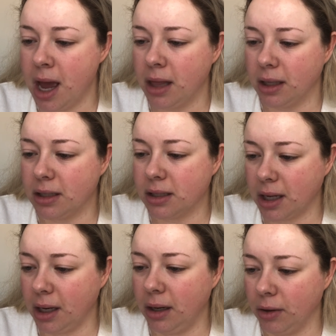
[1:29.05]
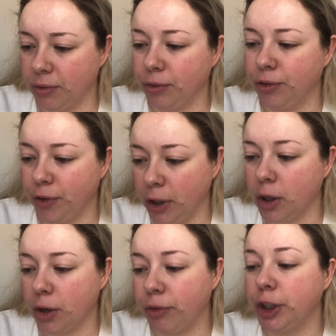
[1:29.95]
The skin-loving full
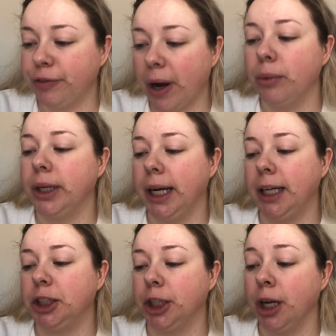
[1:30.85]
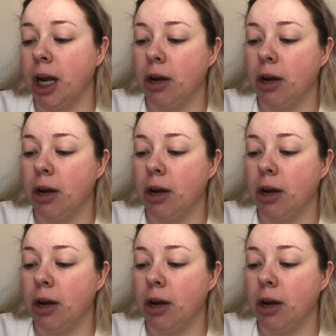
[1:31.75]
coverage foundation